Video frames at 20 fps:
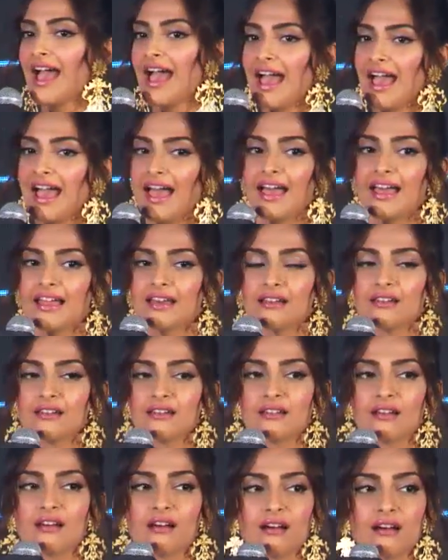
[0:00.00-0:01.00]

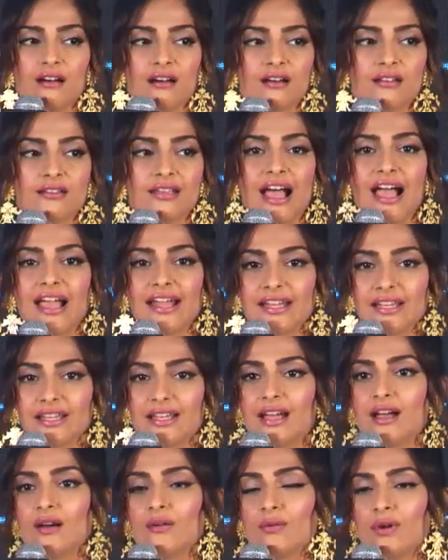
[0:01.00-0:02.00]
And the
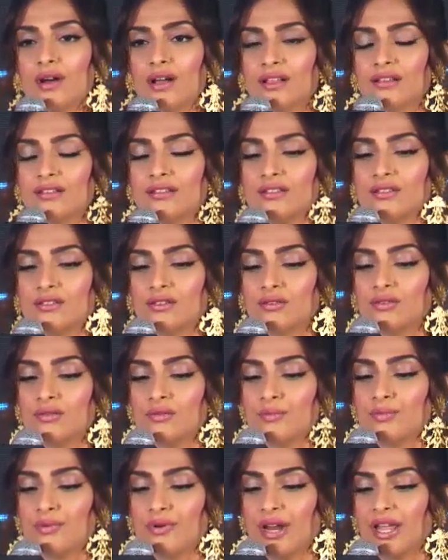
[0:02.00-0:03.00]
idea was to
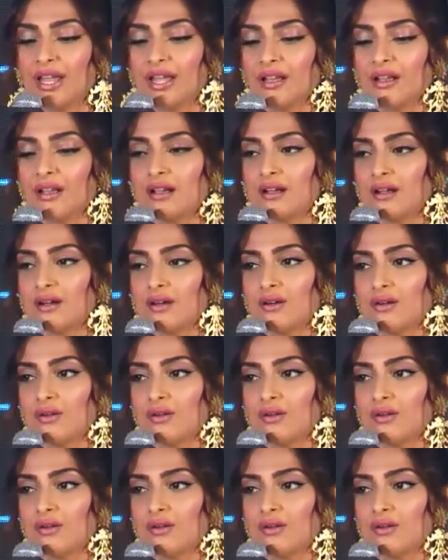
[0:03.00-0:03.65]
bring